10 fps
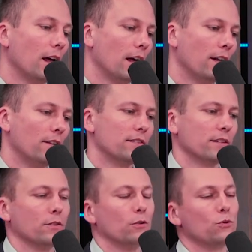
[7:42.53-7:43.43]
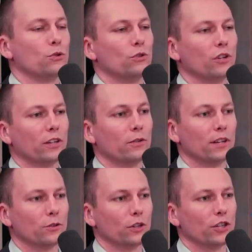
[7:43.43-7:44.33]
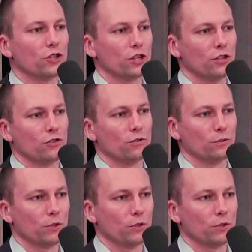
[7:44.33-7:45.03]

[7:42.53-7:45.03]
and also the regulatory changes,